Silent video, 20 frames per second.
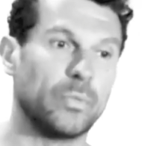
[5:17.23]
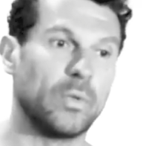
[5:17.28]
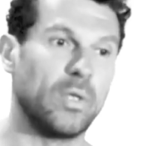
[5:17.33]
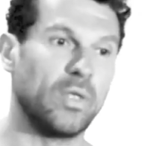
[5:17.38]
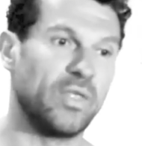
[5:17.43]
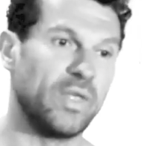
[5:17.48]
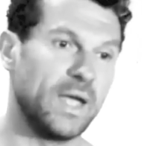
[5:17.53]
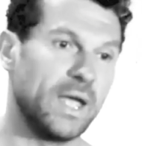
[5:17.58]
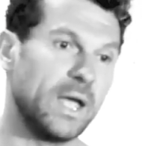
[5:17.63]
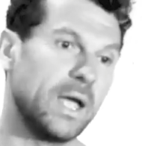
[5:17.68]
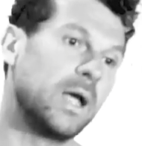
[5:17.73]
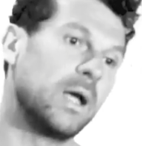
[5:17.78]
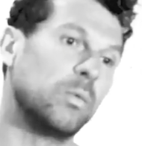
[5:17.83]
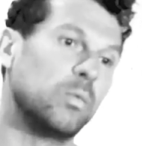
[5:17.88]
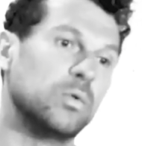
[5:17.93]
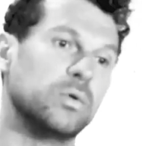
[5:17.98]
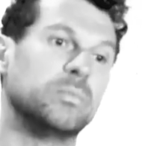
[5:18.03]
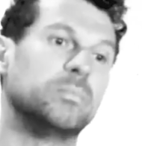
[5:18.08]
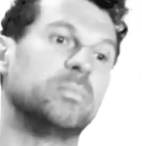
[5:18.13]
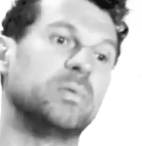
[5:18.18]
there
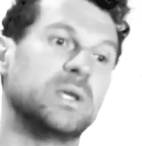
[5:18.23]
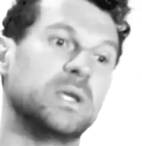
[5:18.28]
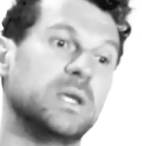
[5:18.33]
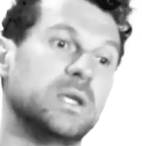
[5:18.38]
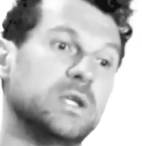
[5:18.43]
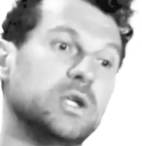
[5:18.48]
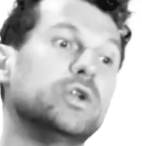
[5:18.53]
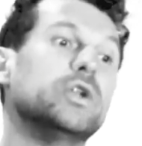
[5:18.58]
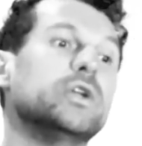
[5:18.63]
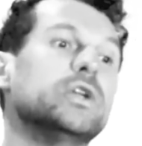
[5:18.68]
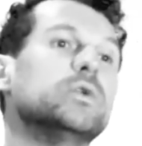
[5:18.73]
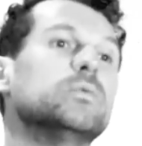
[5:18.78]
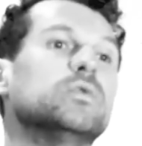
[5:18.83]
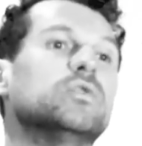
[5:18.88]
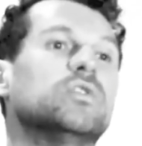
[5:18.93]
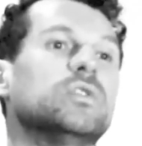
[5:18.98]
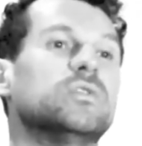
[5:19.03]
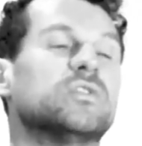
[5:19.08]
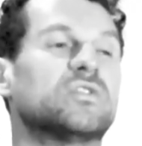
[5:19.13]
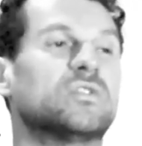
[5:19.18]
would be, you know, you
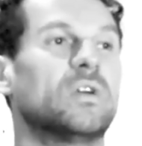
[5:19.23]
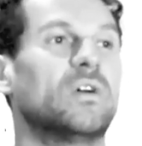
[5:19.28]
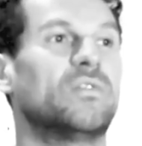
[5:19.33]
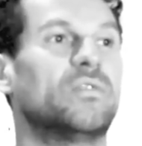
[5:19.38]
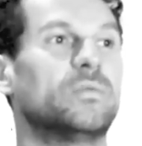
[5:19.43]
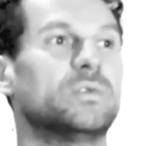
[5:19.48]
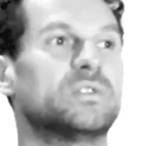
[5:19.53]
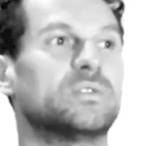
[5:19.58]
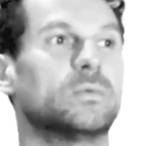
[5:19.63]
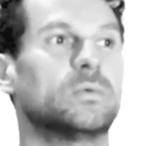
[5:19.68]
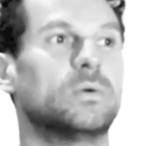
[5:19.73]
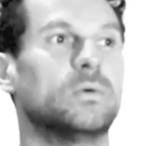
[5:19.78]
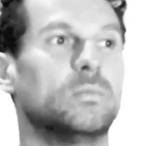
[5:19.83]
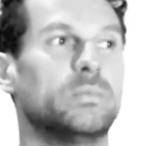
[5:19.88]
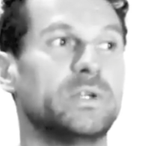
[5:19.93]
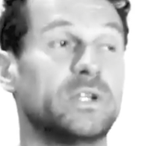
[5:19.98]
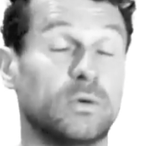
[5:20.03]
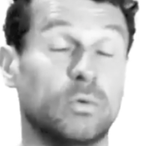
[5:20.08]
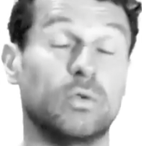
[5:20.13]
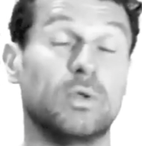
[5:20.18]
would do stuff which
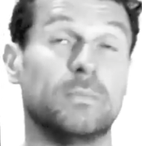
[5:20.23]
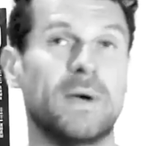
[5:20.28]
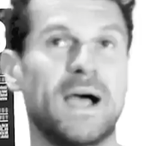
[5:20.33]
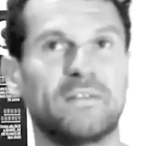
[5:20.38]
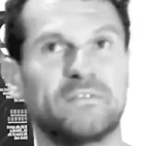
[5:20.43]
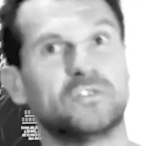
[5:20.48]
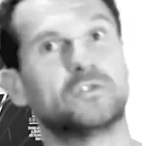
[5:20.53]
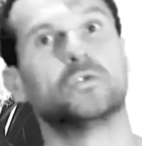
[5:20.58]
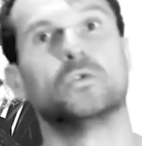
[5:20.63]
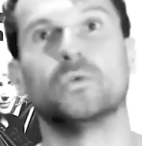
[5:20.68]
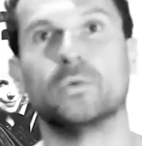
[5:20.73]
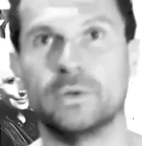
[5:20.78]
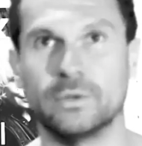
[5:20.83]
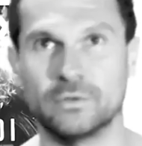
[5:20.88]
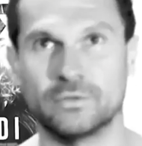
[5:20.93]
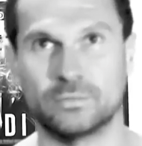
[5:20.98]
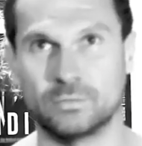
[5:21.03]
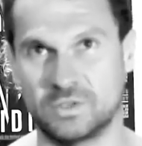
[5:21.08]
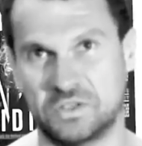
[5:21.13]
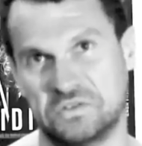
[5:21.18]
we call them
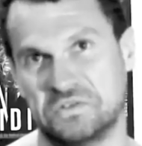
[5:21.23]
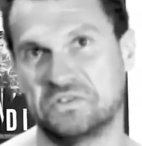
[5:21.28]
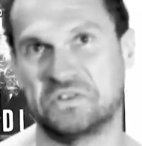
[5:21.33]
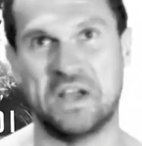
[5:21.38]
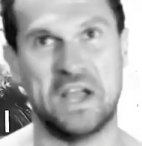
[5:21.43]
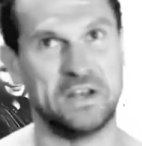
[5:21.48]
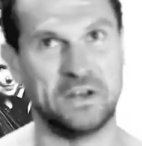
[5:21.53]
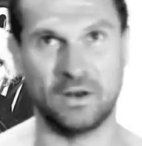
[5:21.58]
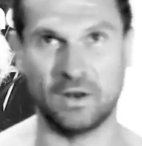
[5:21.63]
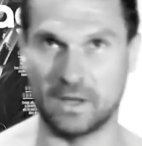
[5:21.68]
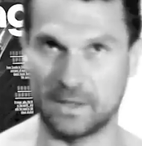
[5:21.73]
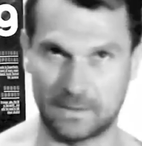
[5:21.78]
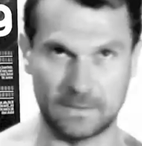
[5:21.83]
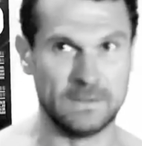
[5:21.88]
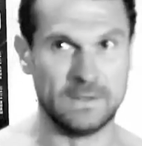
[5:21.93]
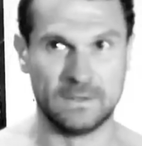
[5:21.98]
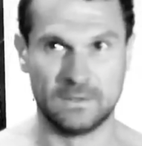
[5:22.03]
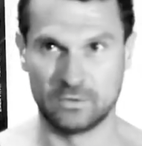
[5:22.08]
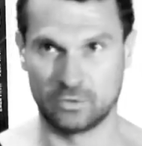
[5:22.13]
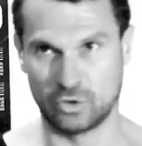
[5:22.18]
advertorials, which is kind of like
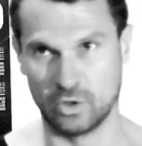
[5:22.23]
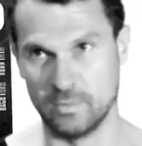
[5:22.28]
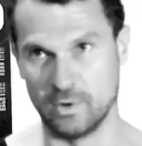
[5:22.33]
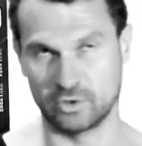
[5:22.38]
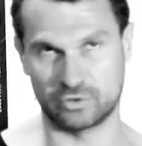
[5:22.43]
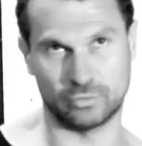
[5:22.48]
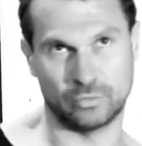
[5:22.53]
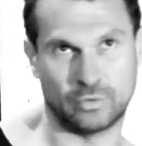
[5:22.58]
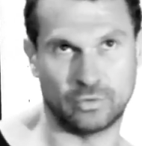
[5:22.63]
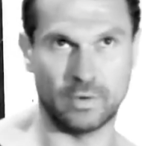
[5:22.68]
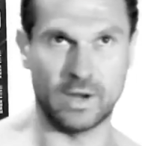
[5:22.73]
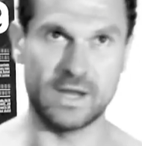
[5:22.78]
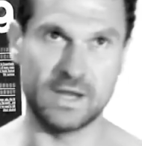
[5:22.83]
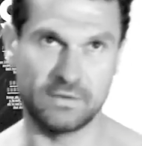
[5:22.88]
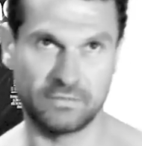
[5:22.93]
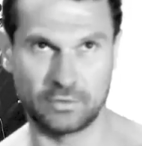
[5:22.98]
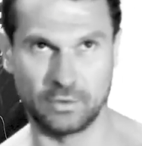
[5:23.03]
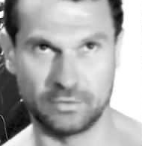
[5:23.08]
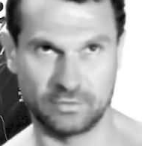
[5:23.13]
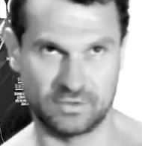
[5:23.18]
commercial
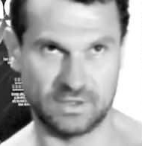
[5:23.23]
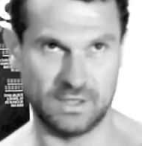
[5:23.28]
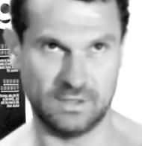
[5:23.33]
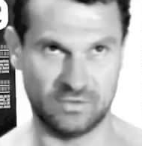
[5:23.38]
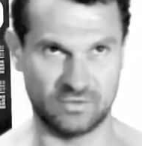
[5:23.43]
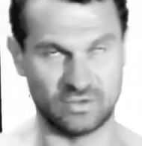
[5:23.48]
creative content.